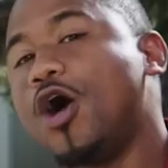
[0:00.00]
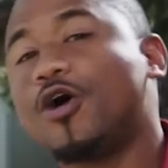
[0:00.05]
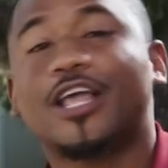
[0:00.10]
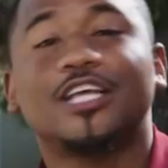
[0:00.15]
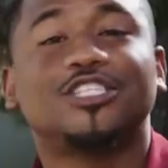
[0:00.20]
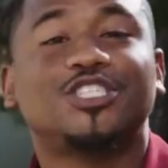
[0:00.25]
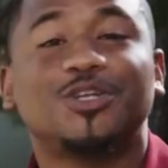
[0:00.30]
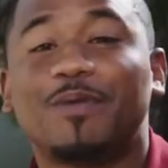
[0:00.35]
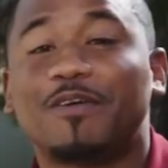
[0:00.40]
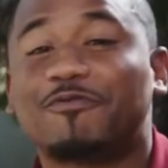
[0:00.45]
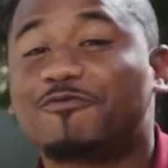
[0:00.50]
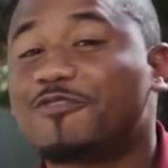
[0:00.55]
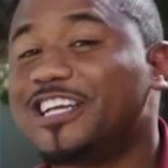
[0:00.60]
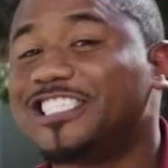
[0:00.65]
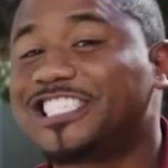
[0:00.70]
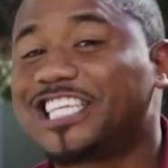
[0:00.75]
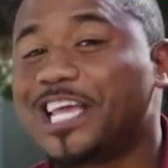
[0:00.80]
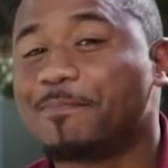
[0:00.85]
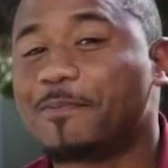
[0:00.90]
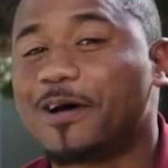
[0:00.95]
Okay, so my
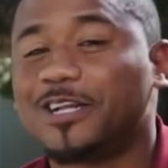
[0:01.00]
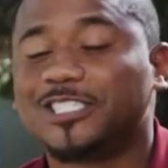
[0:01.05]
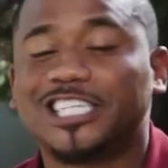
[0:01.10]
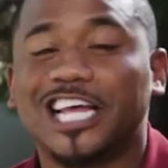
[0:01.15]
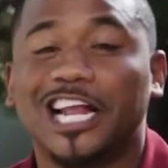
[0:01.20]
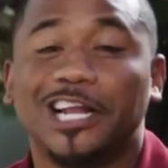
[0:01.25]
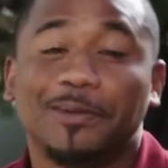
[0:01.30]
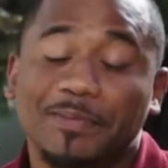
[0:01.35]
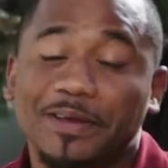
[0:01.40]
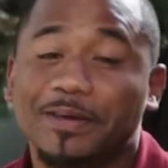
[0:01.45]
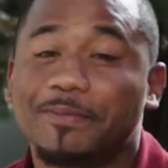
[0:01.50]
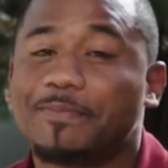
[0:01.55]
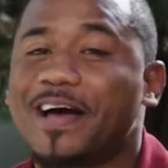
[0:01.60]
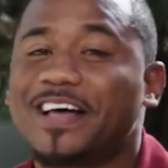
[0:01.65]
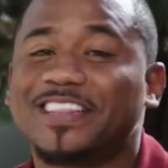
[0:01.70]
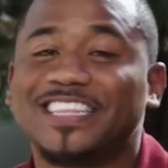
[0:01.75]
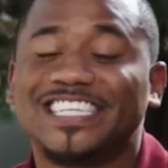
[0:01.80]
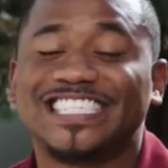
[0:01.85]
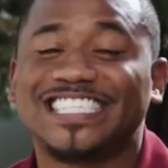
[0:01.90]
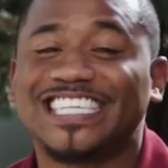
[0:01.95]
friends keep on telling me
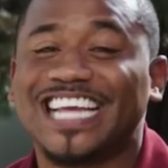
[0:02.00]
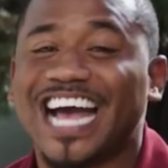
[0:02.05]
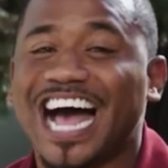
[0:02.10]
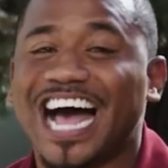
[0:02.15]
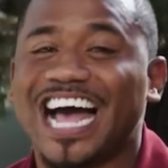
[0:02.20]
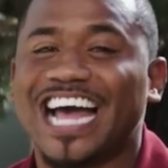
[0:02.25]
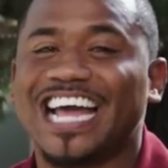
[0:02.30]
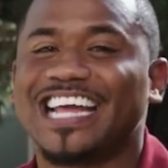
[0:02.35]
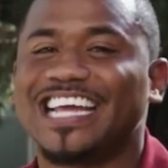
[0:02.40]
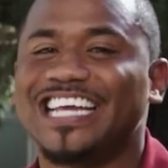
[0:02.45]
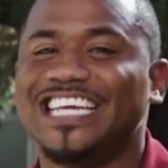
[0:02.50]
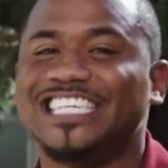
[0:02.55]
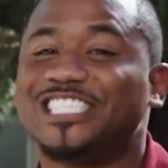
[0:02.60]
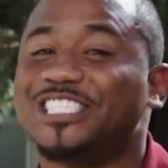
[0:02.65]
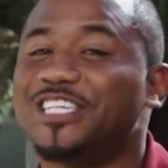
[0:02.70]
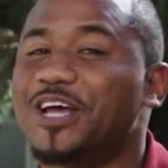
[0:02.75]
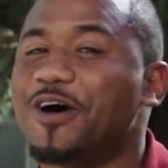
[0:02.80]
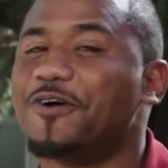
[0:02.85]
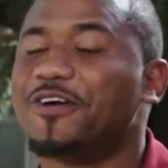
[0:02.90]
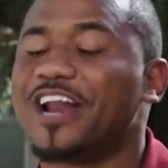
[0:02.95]
about this guy.
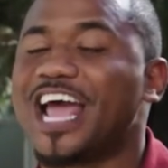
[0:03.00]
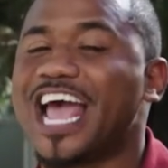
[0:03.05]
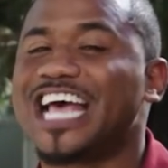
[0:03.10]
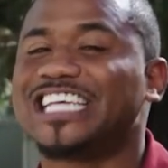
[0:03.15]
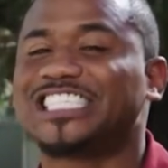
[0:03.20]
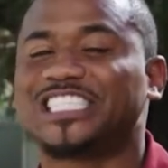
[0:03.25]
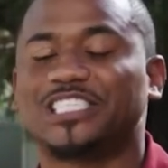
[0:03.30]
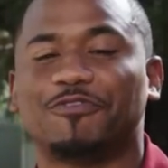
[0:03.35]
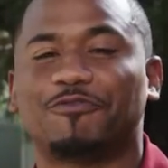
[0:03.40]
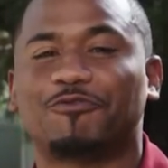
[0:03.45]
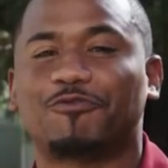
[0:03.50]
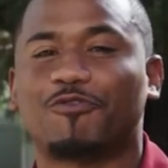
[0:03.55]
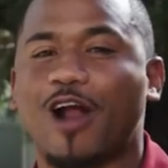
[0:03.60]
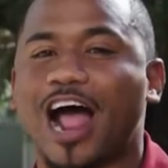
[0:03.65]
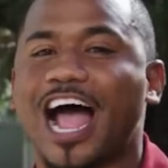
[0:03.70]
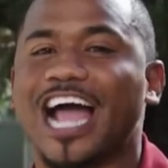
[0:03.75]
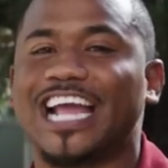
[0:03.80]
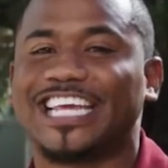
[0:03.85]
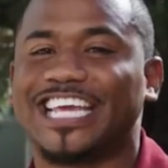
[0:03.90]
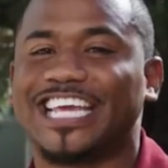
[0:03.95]
He's known as the Fry